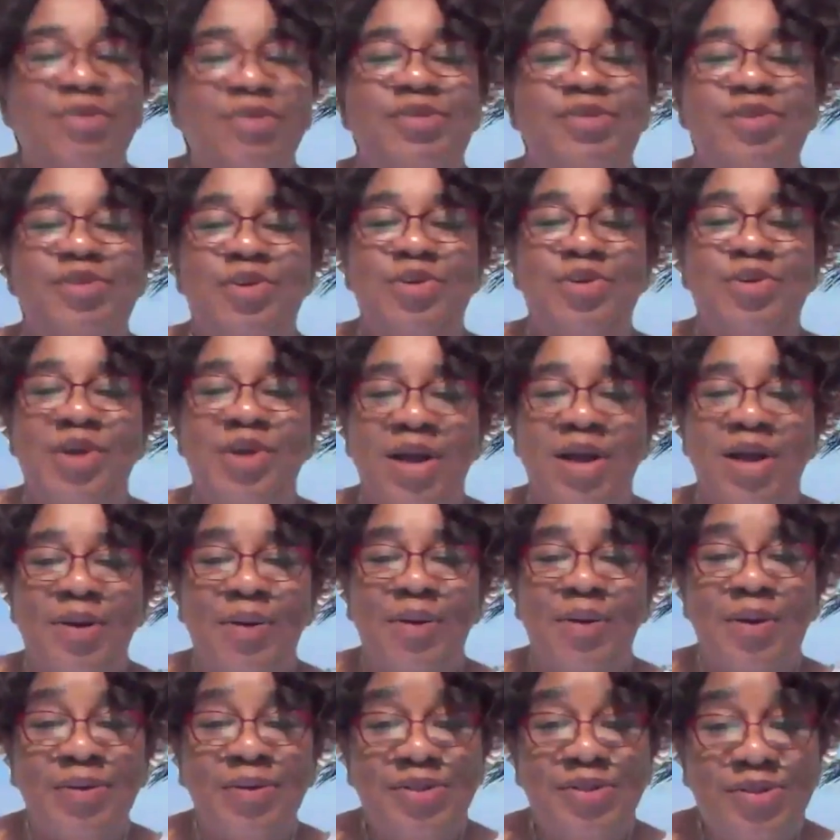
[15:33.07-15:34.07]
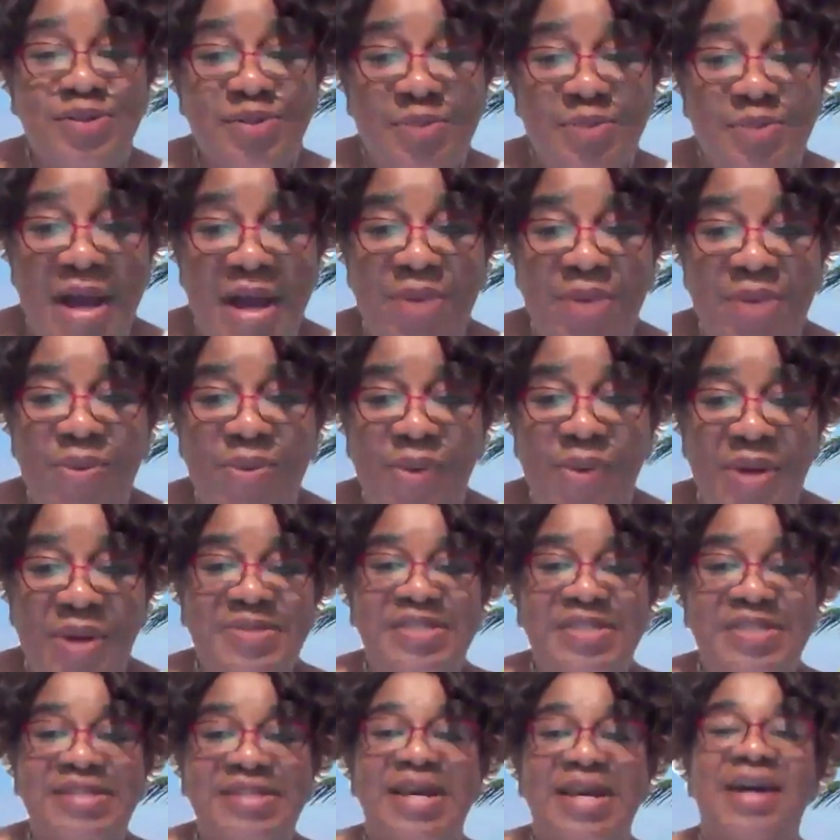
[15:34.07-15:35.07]
And also you can go to my
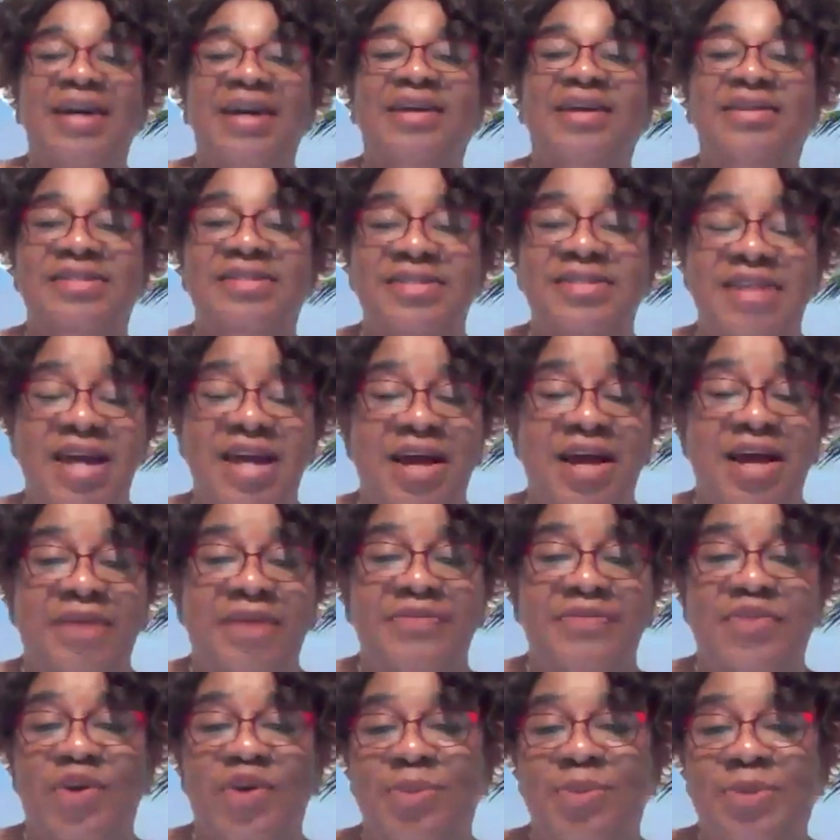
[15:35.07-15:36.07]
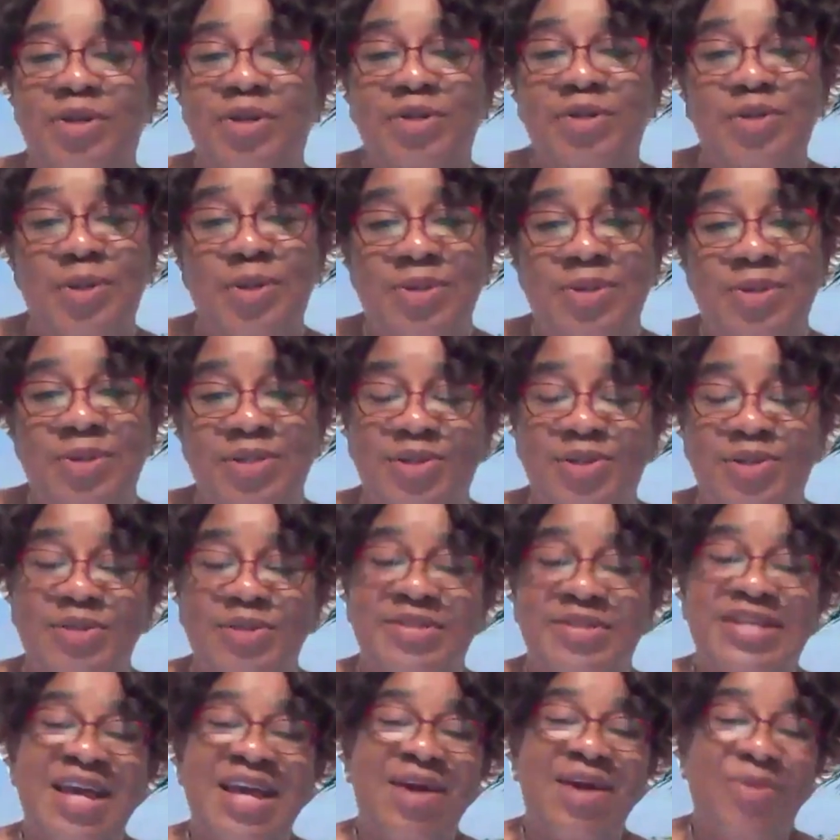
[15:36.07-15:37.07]
website um
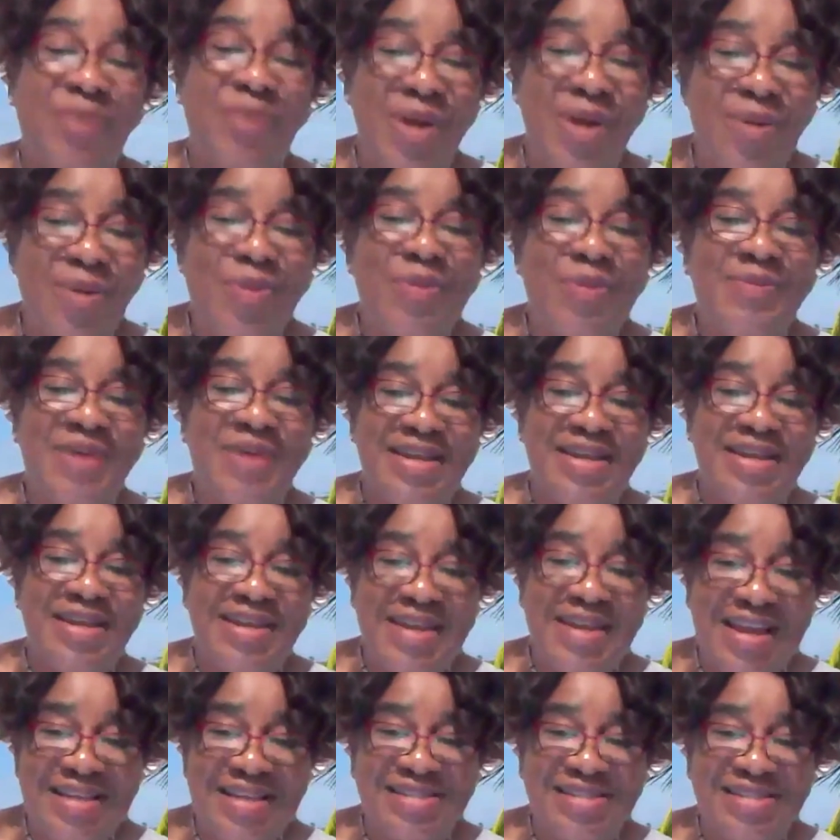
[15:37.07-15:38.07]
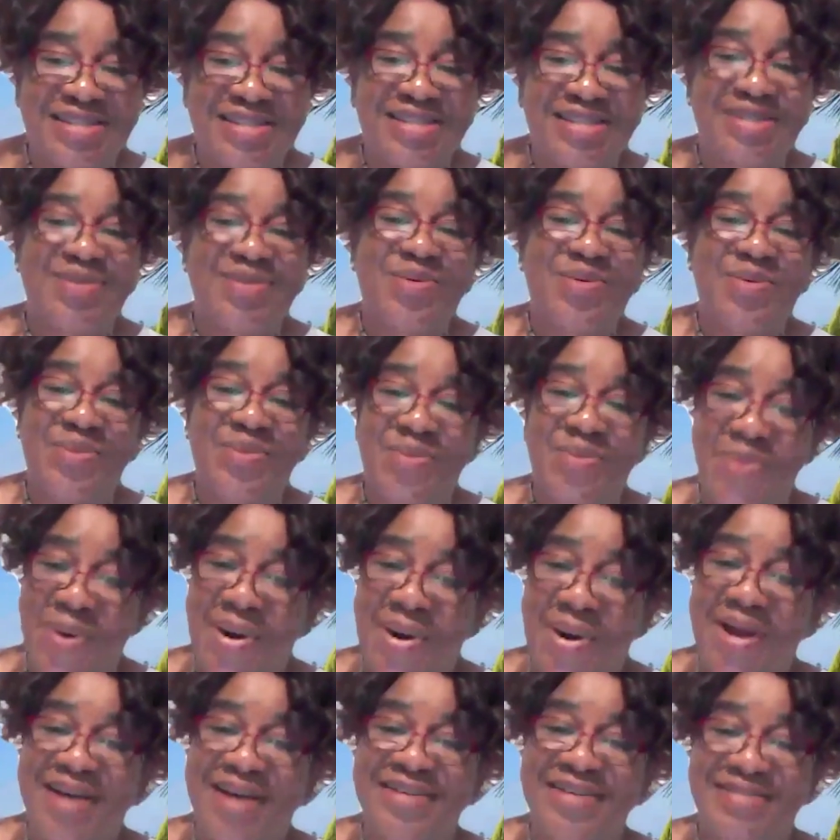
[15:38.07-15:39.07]

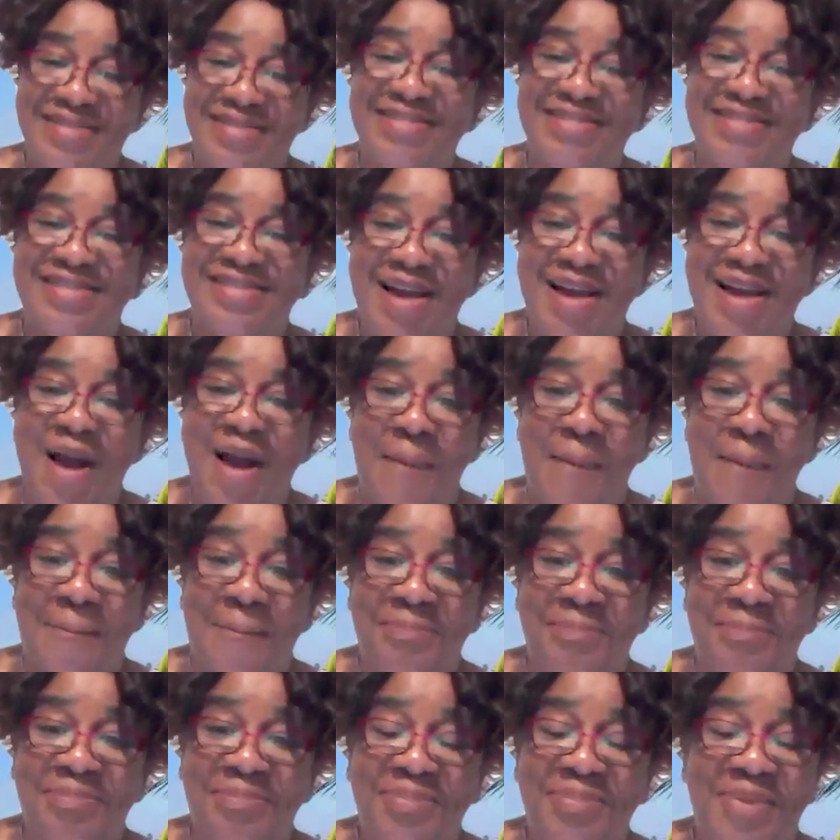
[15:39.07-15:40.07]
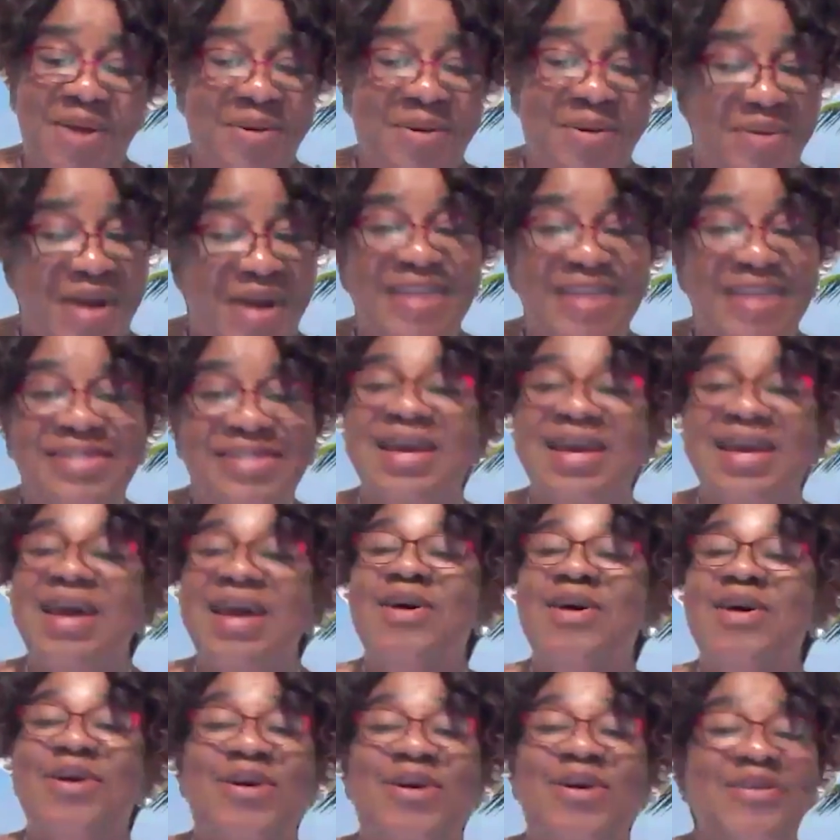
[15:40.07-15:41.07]
www.awellwomannetwork.com all right
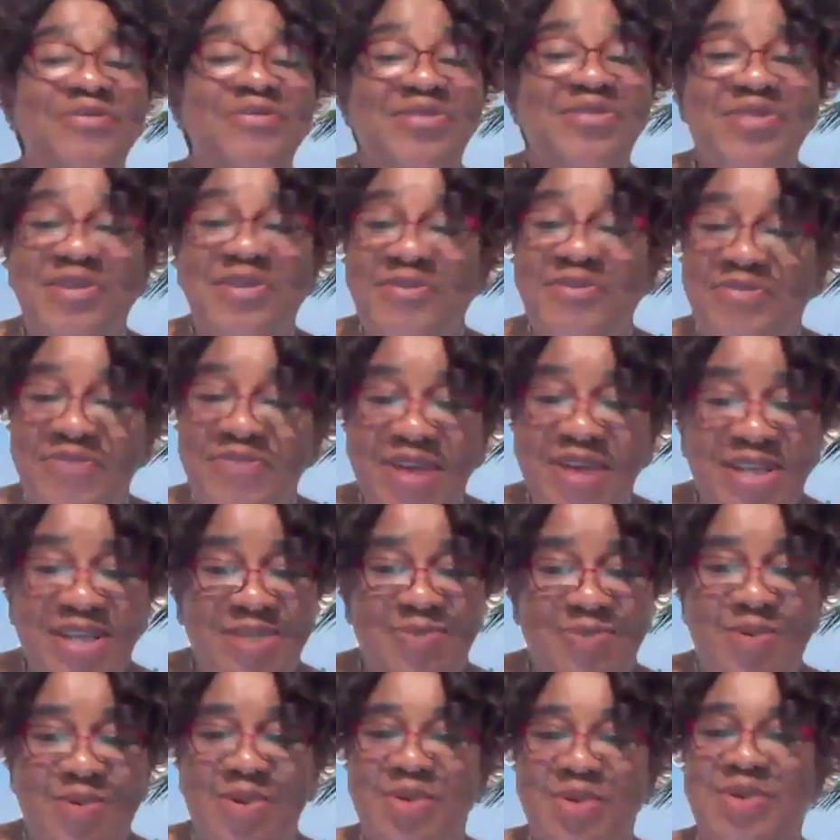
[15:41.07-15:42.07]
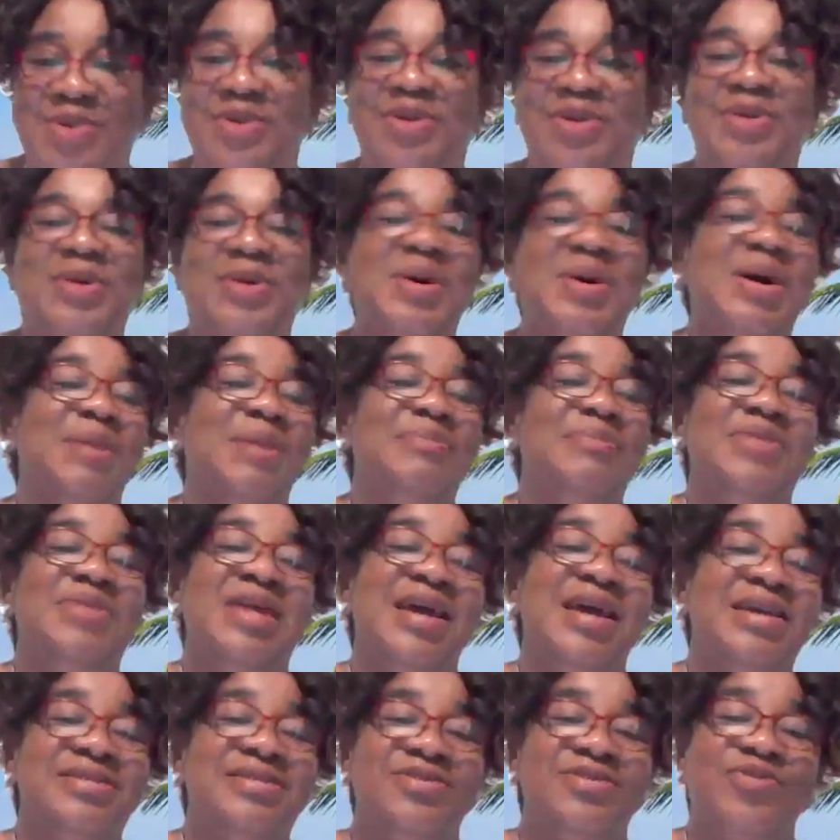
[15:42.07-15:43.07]
or even on facebook you know i'm
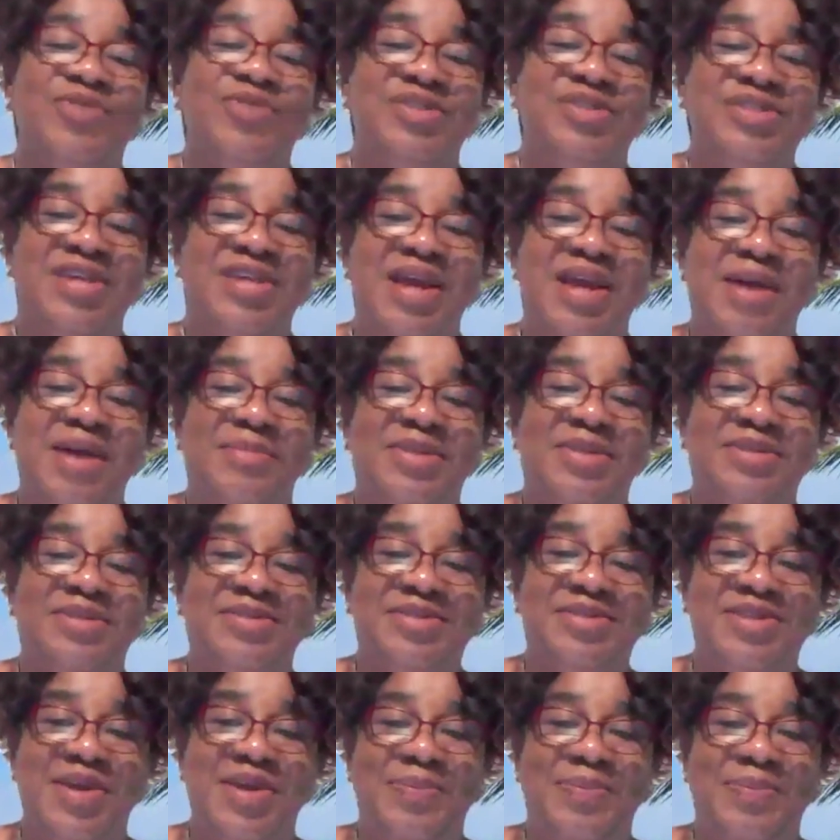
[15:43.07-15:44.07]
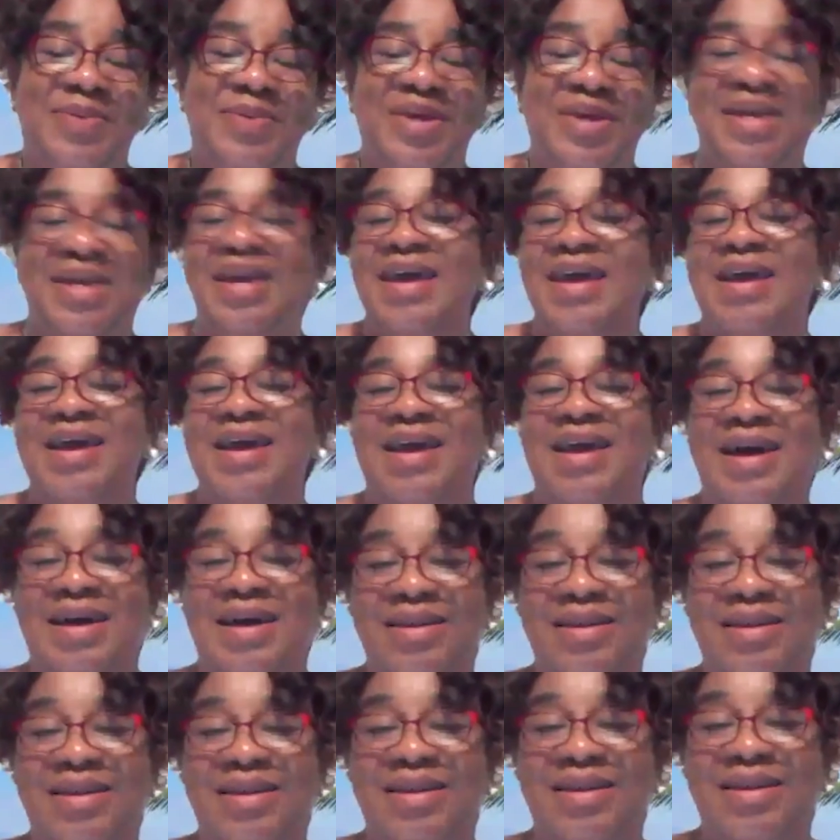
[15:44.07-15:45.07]
there as christy amalu jp
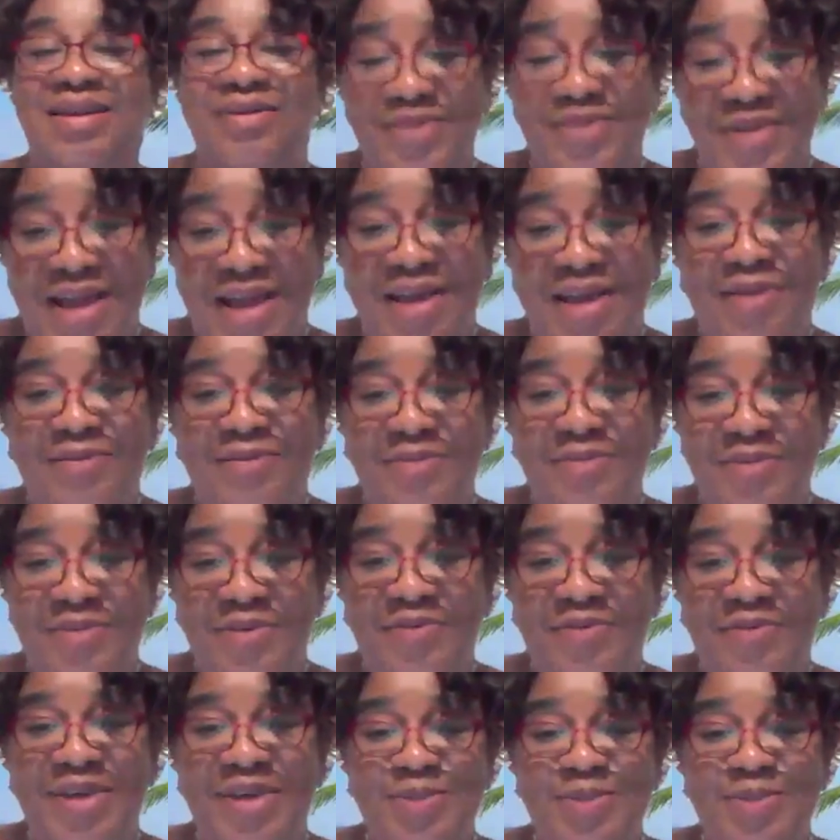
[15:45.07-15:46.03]
and on um,